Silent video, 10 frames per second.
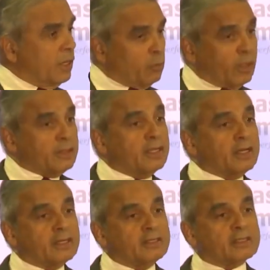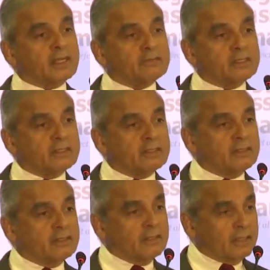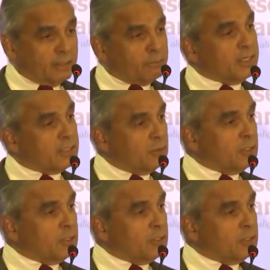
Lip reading: And one thing I discovered, that the best